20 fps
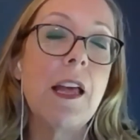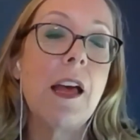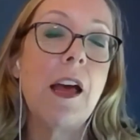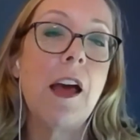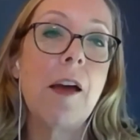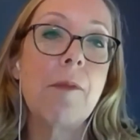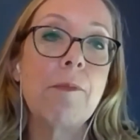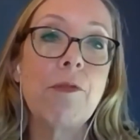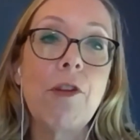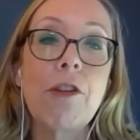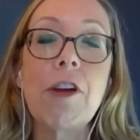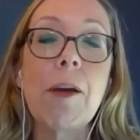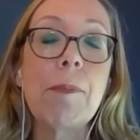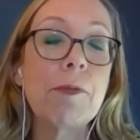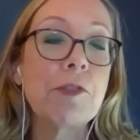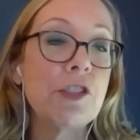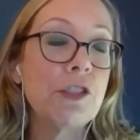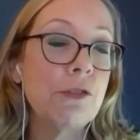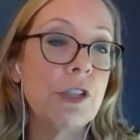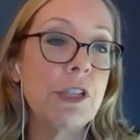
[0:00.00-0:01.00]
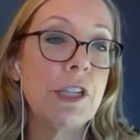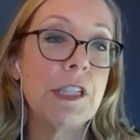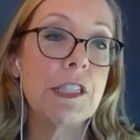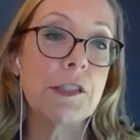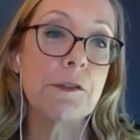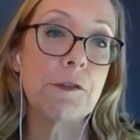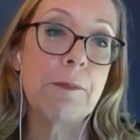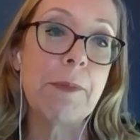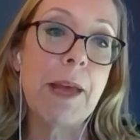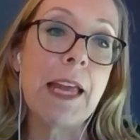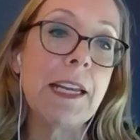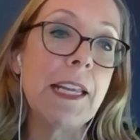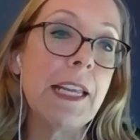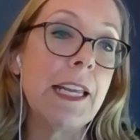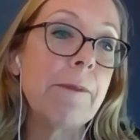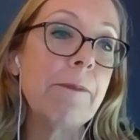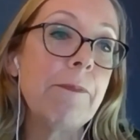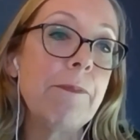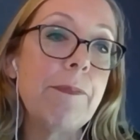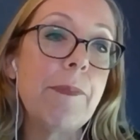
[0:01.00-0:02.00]
broader opportunities for
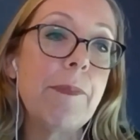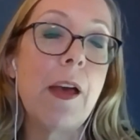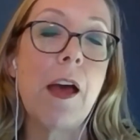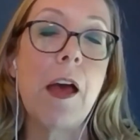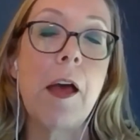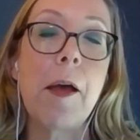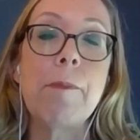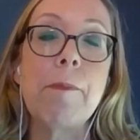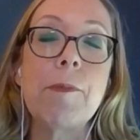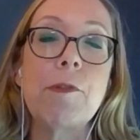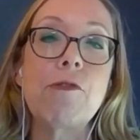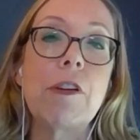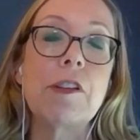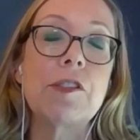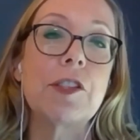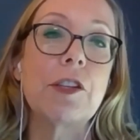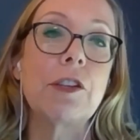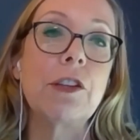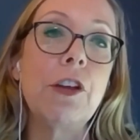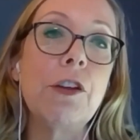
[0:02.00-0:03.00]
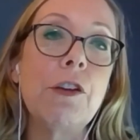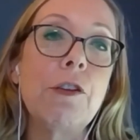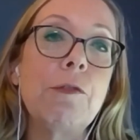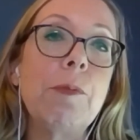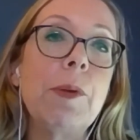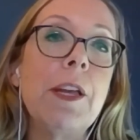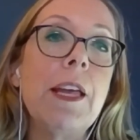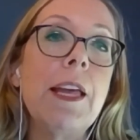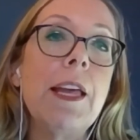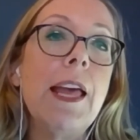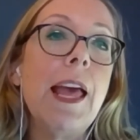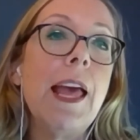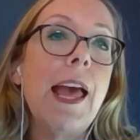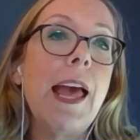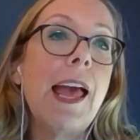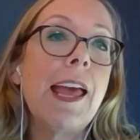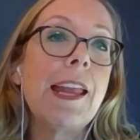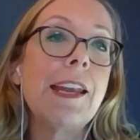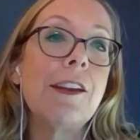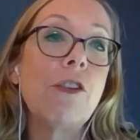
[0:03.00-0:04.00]
many across the globe,
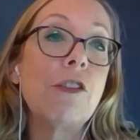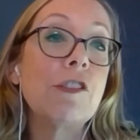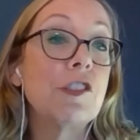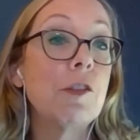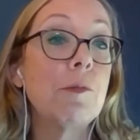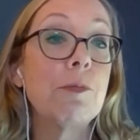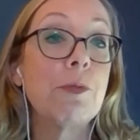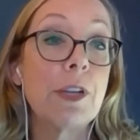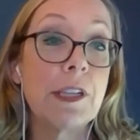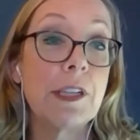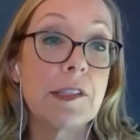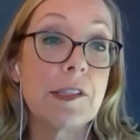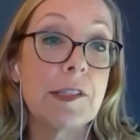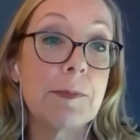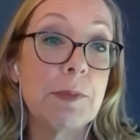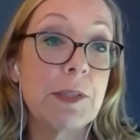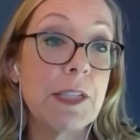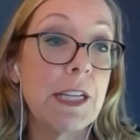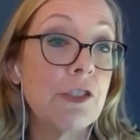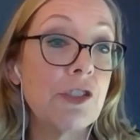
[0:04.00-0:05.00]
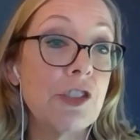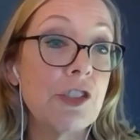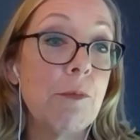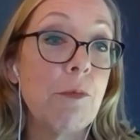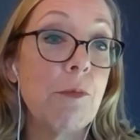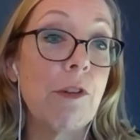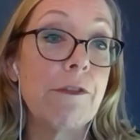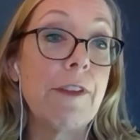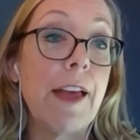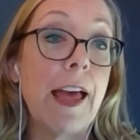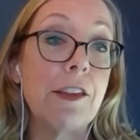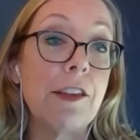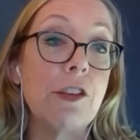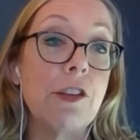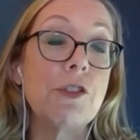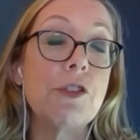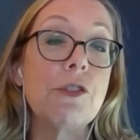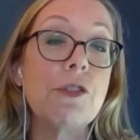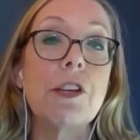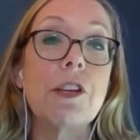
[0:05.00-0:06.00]
and it also brings potentially more
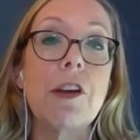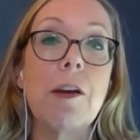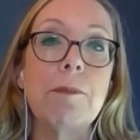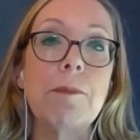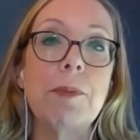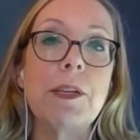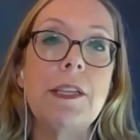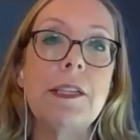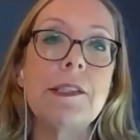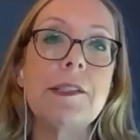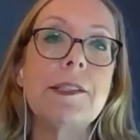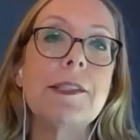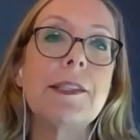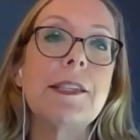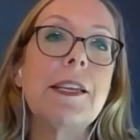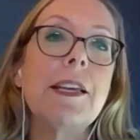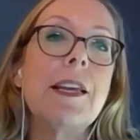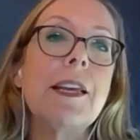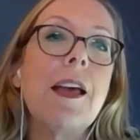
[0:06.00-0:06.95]
value to the companies.